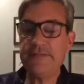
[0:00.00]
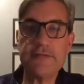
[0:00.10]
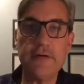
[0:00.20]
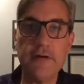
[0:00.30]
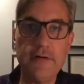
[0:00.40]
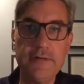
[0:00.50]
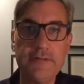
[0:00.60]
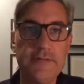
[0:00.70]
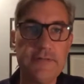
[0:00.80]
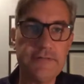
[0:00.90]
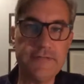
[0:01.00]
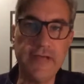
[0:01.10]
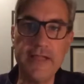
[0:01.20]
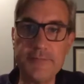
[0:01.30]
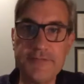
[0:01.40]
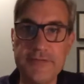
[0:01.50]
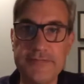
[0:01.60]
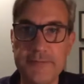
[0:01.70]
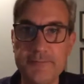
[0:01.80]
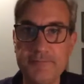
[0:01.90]
This is called
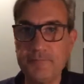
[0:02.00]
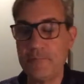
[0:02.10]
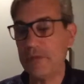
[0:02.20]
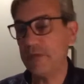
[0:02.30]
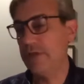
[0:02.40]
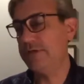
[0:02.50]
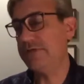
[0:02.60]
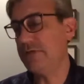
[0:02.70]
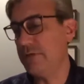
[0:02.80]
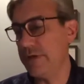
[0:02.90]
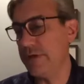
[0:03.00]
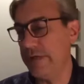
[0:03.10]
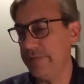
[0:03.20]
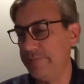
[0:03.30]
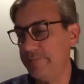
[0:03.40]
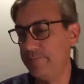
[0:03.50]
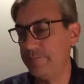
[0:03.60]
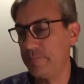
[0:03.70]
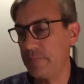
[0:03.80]
solipsism, a story.